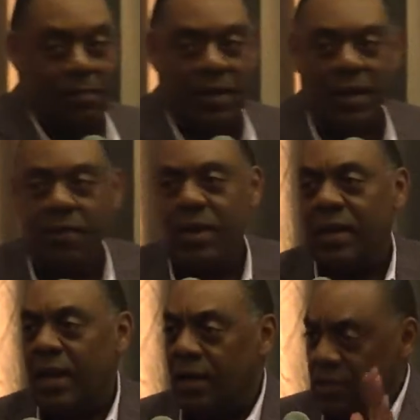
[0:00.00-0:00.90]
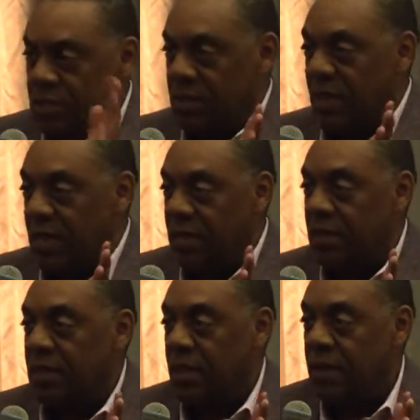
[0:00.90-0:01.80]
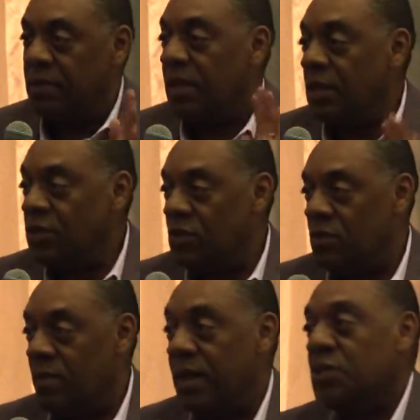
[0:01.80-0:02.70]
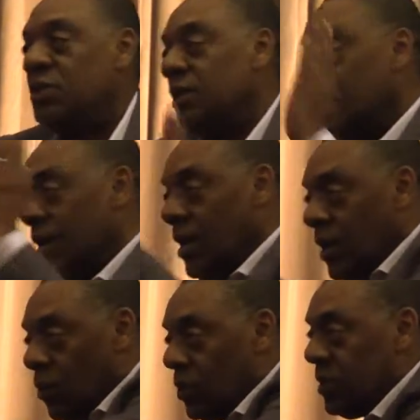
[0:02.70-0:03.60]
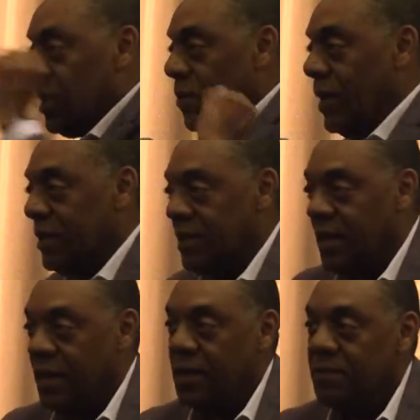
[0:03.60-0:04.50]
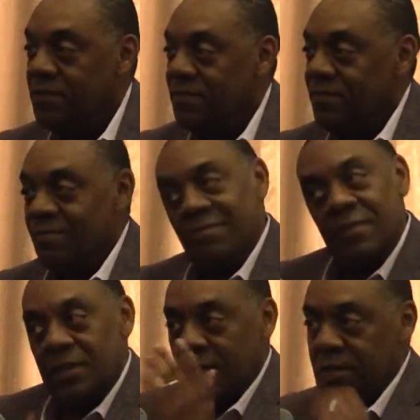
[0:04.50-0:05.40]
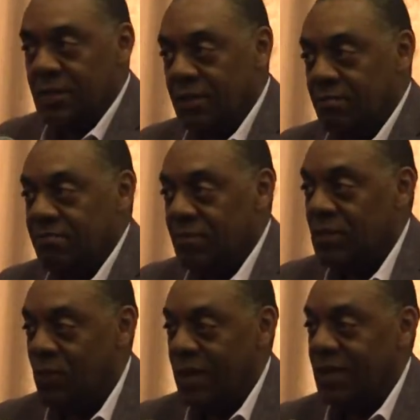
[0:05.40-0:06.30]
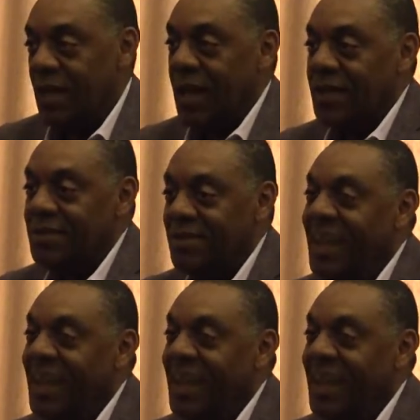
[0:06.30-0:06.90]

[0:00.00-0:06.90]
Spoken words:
But anyway, I'll just end it there. Thank you so much. We'll see you out there. Let's start. It's 1 o'clock.